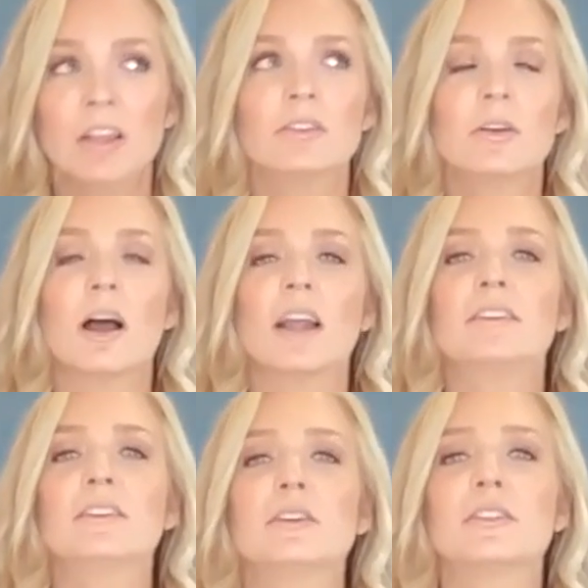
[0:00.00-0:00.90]
So I
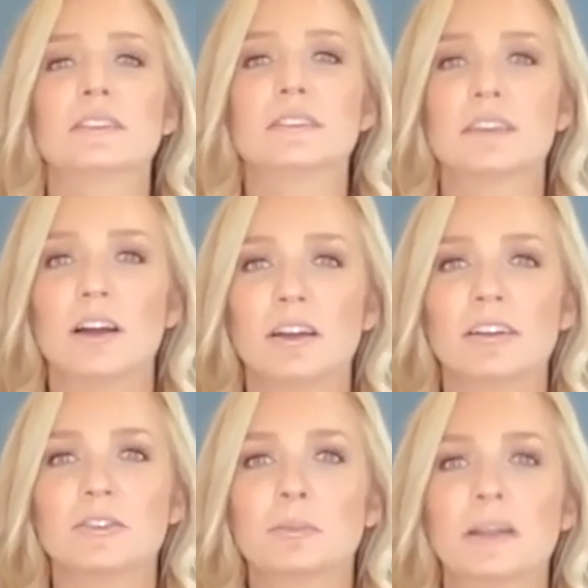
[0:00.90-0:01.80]
know this is hard,
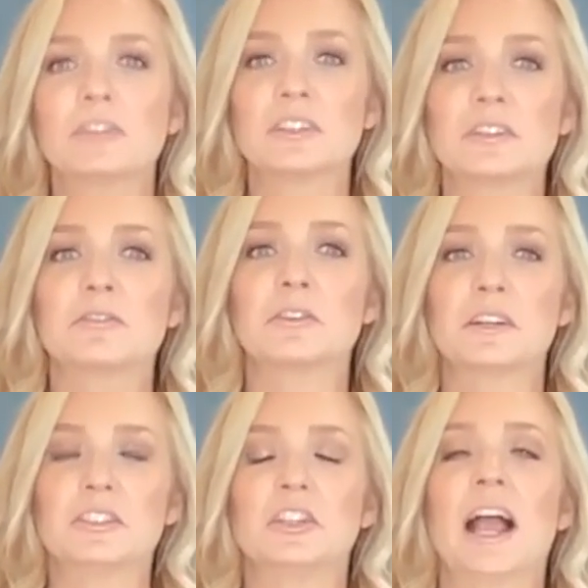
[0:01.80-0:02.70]
especially for
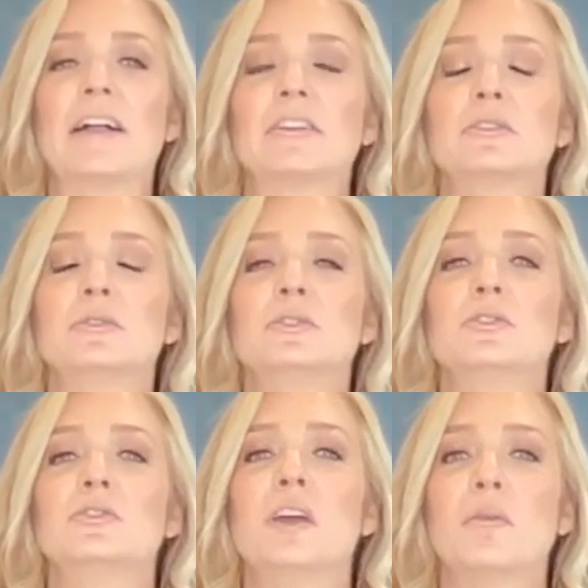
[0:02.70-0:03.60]
a child who
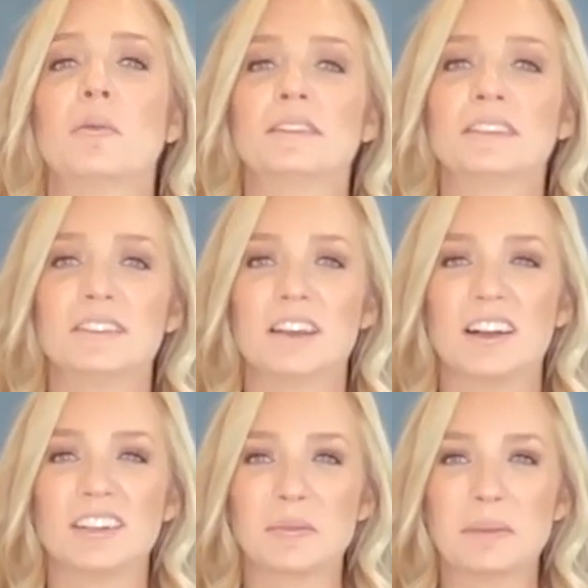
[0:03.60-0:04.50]
does not want to
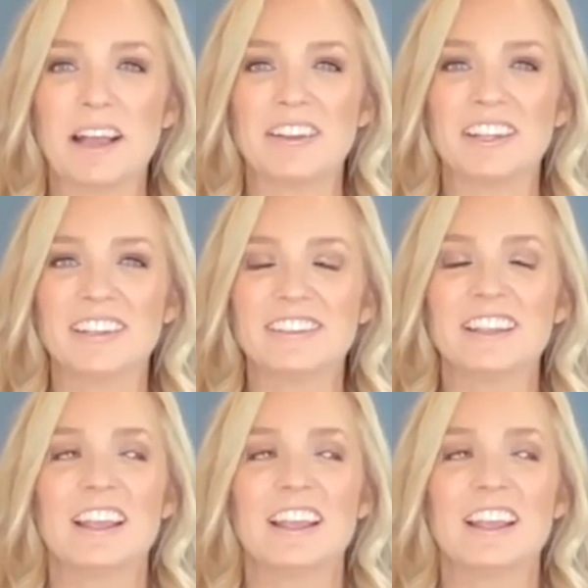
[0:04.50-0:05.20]
talk about it.